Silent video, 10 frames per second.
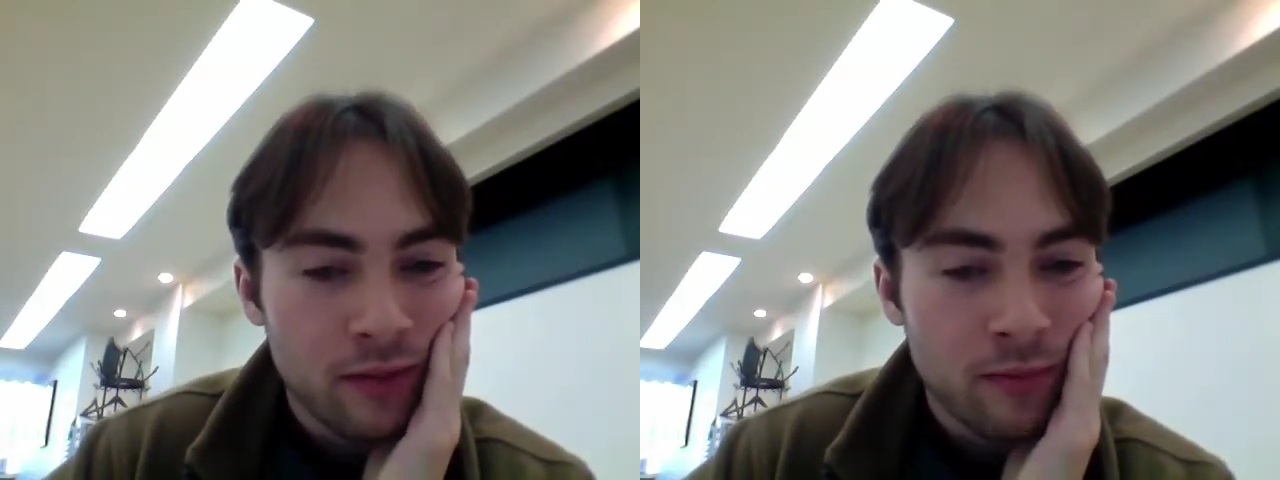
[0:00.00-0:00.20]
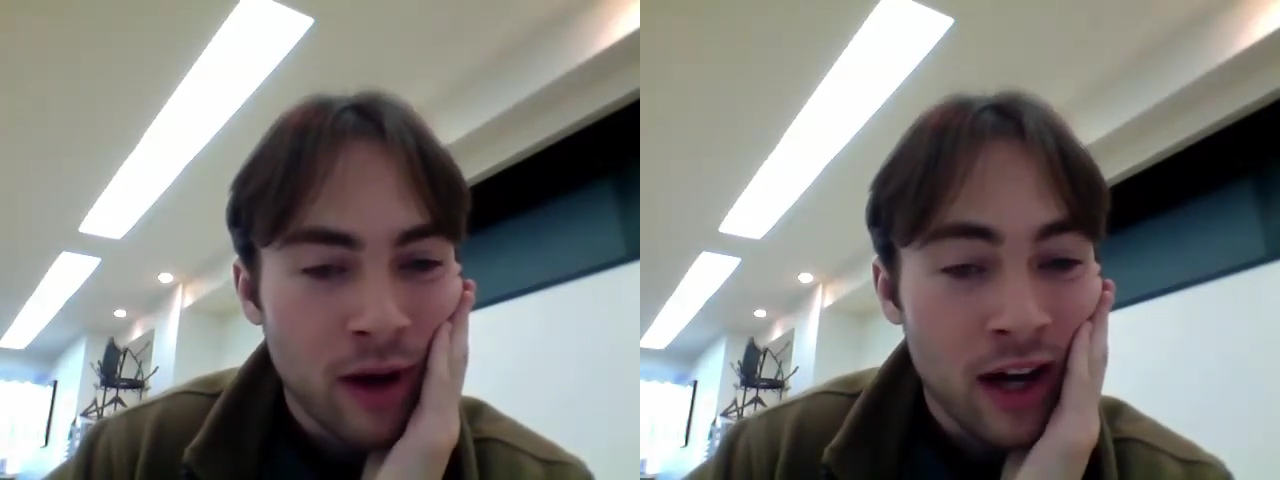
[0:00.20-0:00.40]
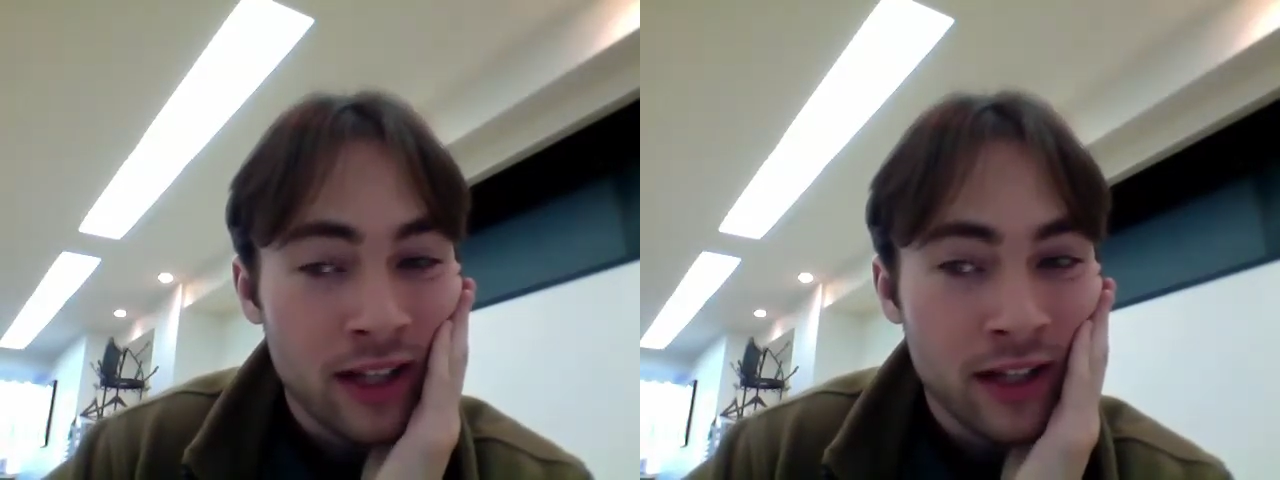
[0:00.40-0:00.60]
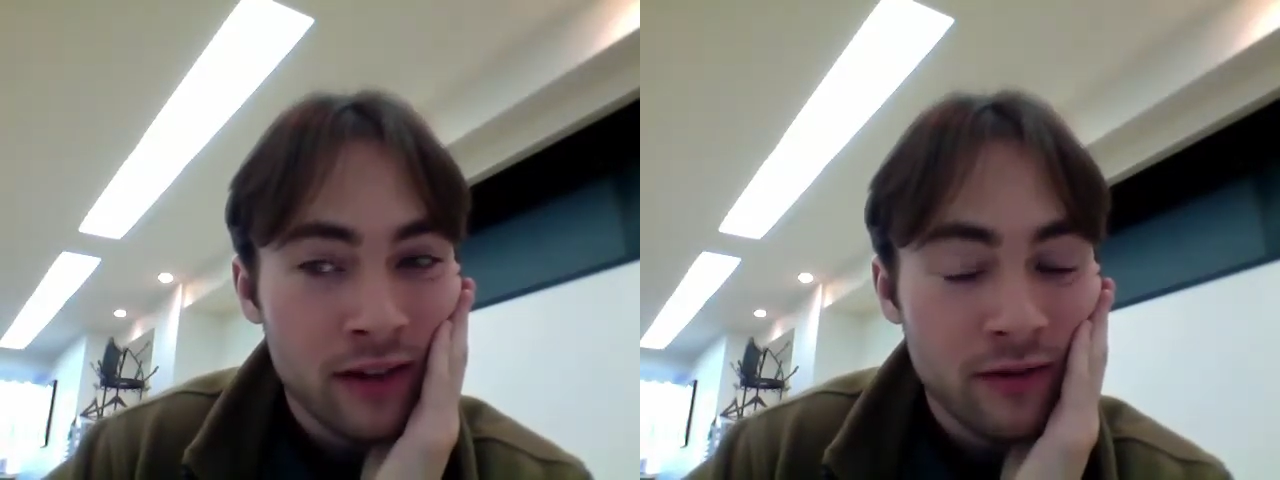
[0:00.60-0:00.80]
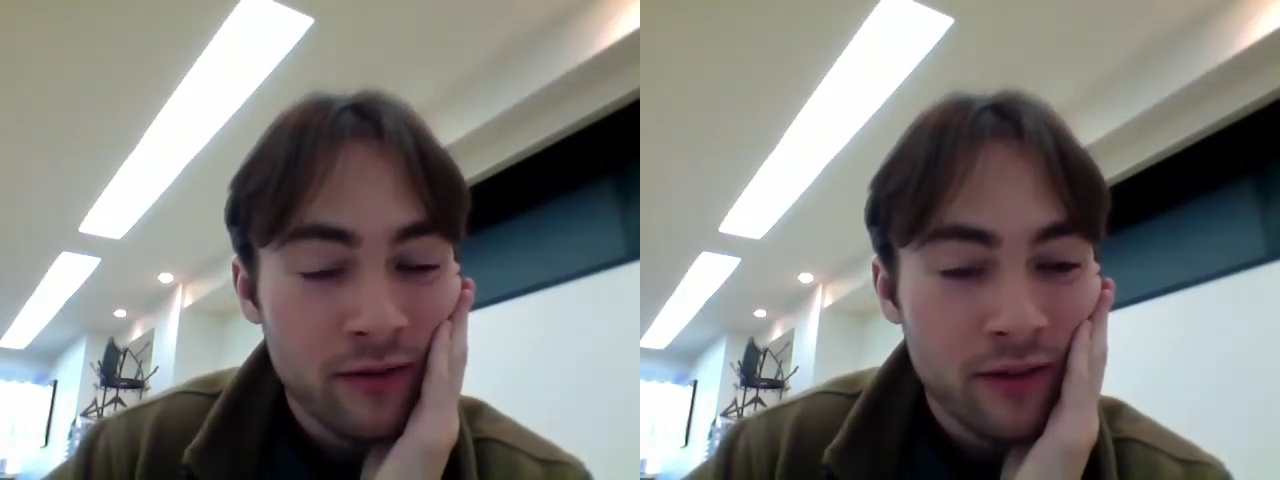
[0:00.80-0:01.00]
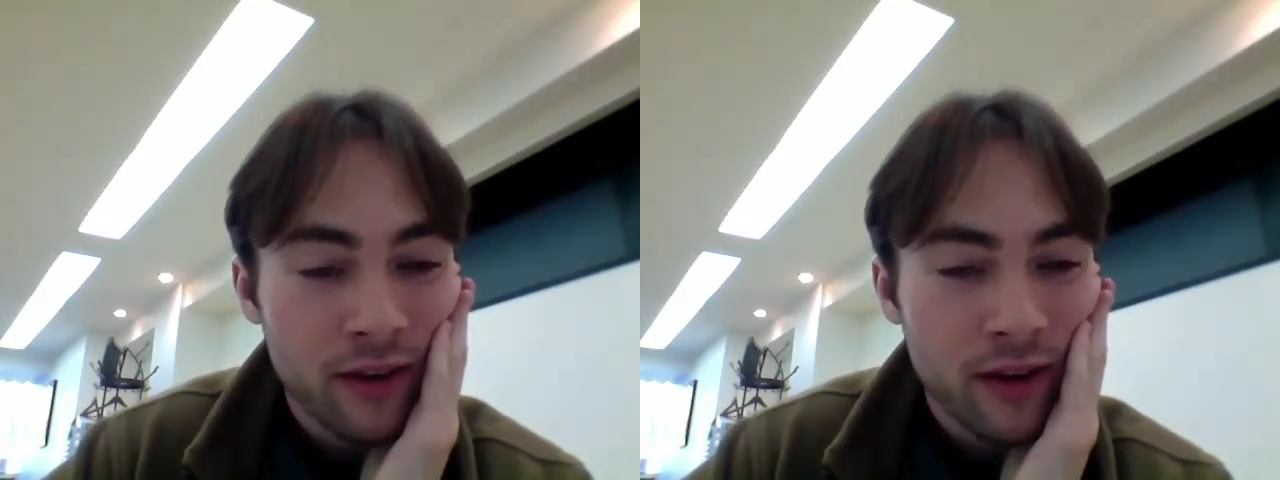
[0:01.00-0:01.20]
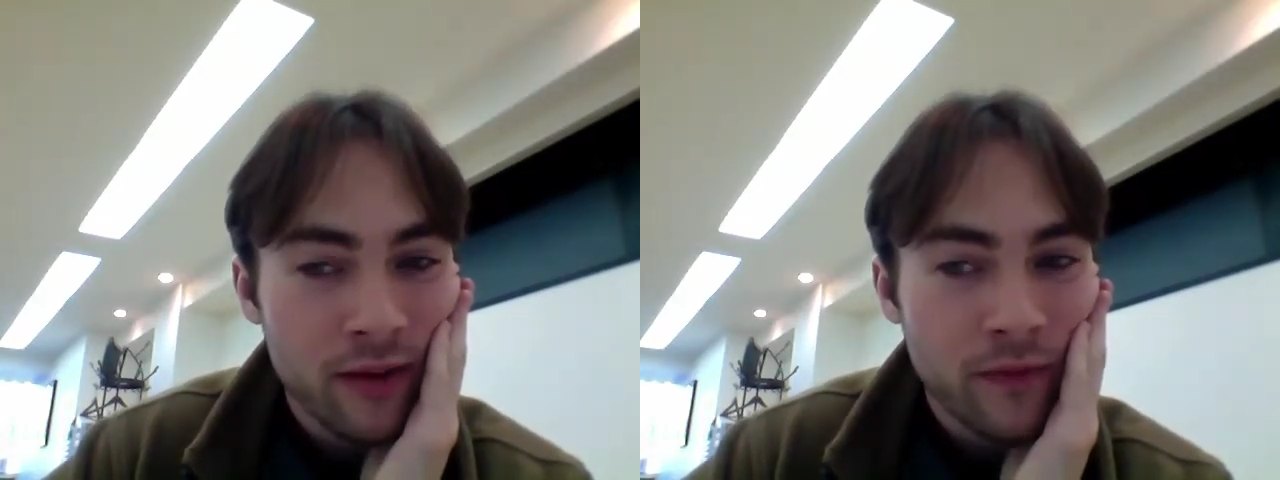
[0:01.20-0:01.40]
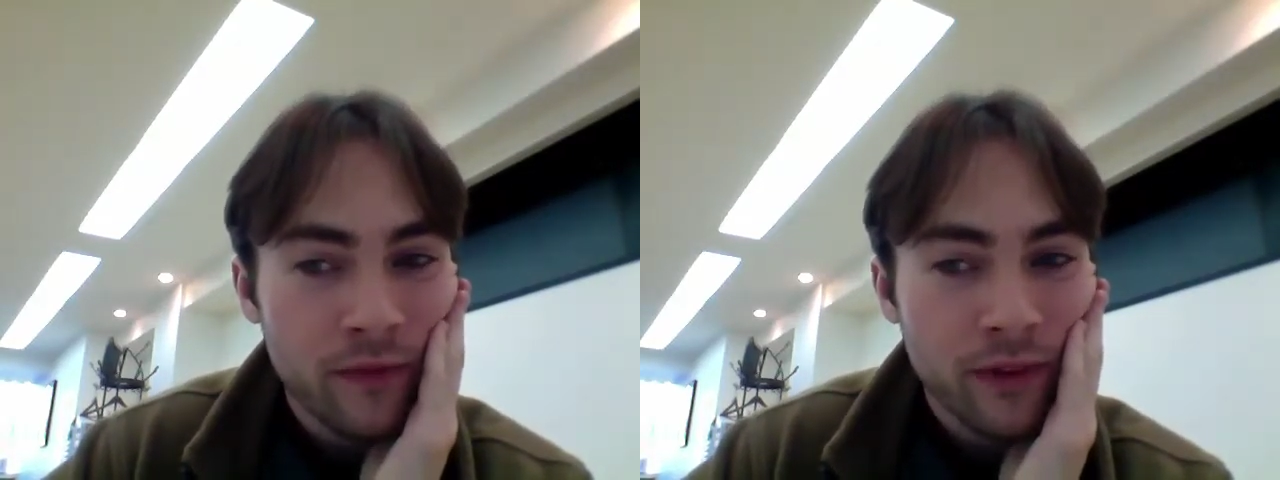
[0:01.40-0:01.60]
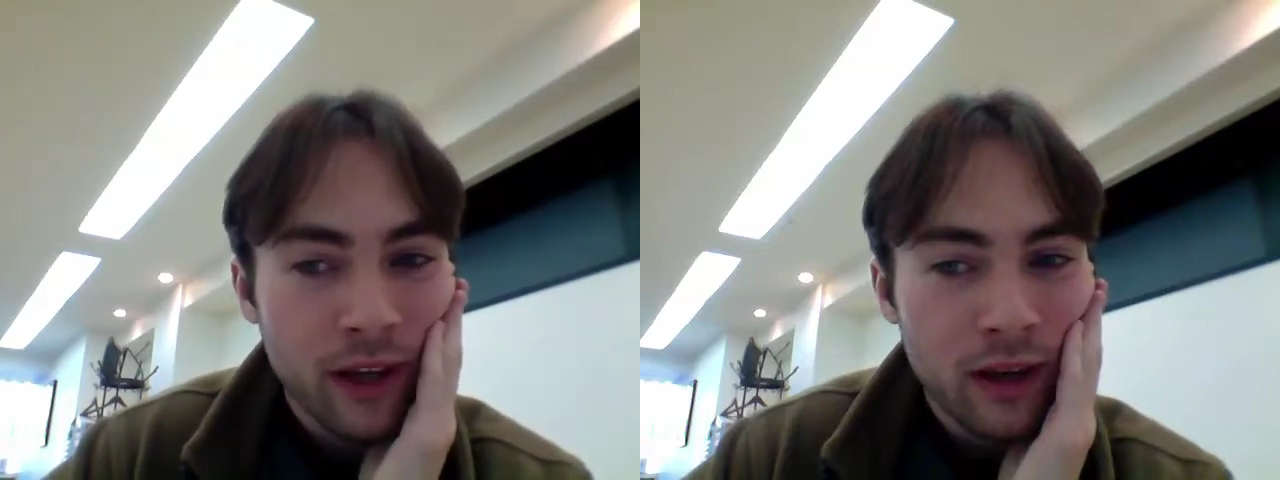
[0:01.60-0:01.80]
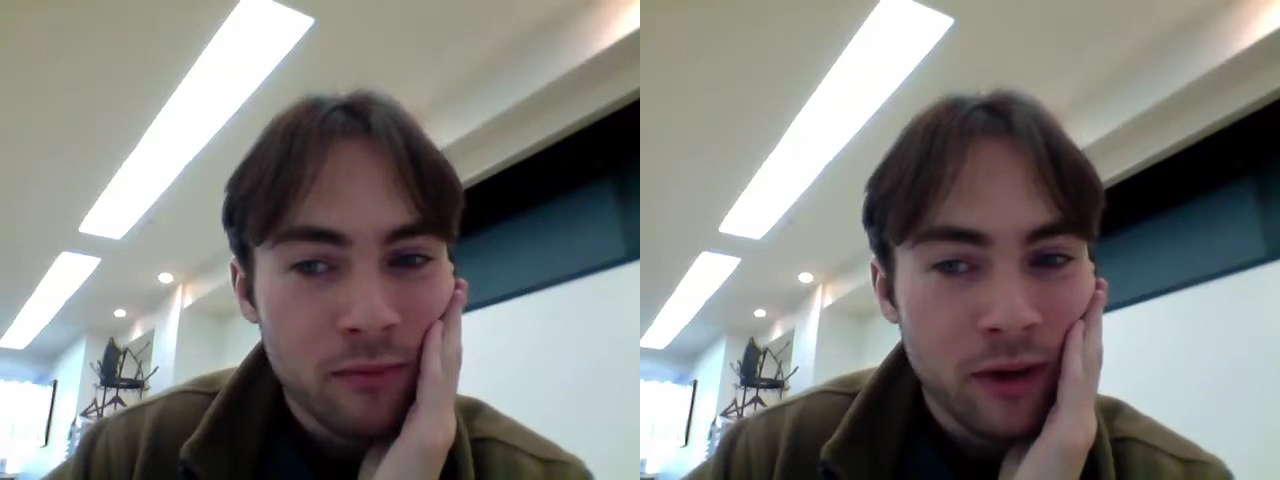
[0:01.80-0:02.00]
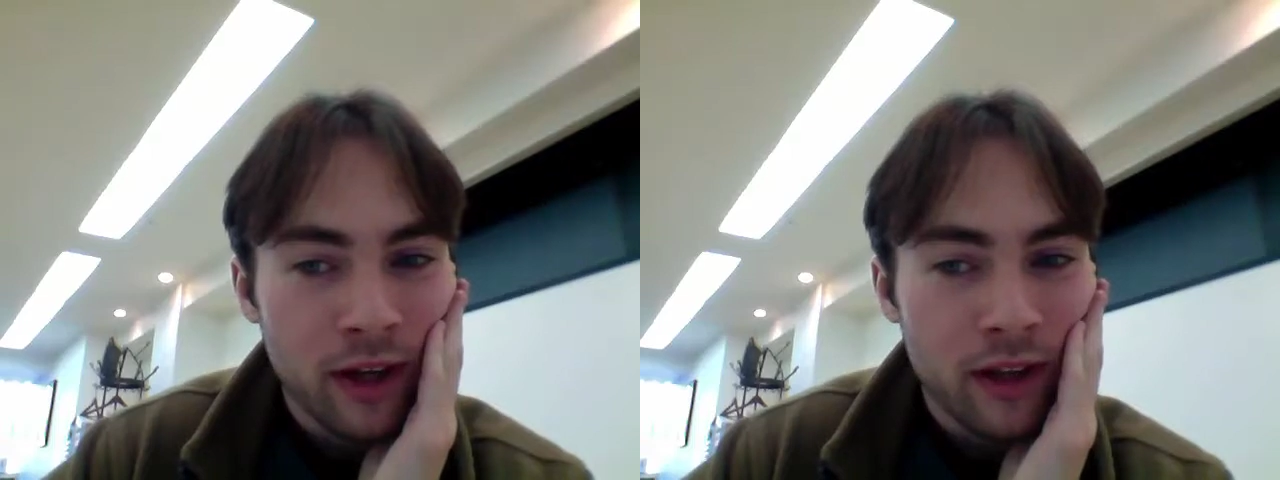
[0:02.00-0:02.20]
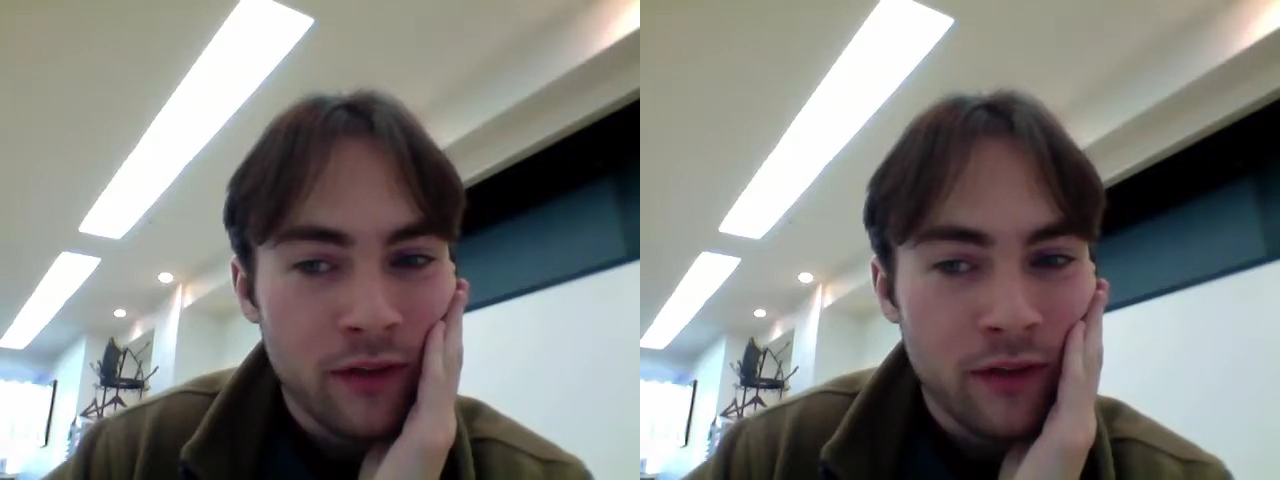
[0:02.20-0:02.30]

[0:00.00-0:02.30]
positive, but